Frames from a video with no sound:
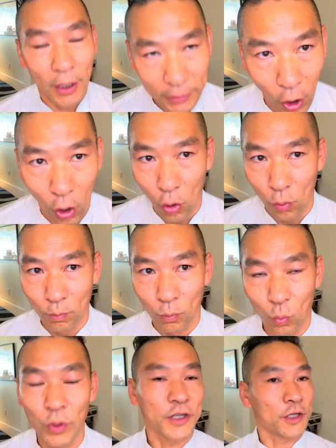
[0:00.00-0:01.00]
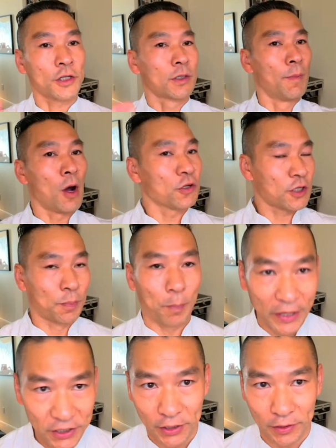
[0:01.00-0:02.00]
home with small
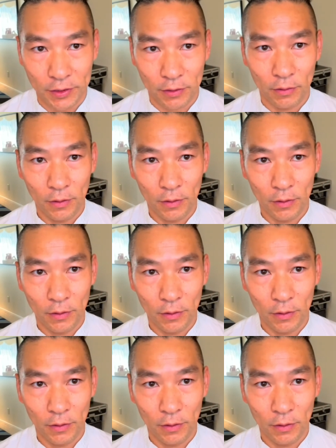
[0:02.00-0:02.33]
spaces